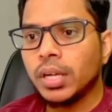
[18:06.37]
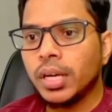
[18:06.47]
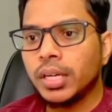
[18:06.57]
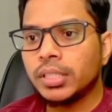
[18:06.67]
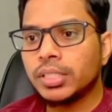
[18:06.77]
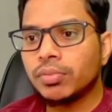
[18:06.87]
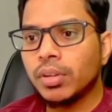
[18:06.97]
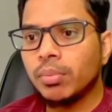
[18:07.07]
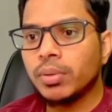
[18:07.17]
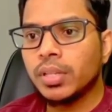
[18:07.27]
and this
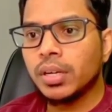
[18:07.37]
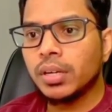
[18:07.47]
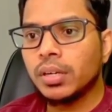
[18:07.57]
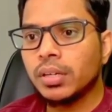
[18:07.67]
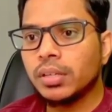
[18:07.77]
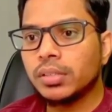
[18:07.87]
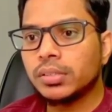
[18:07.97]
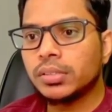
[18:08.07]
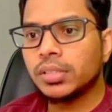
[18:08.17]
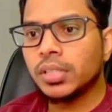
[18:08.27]
will be the
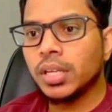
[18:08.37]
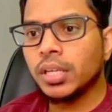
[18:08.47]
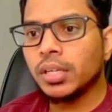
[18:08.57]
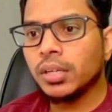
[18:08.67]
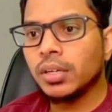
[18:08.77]
ceiling.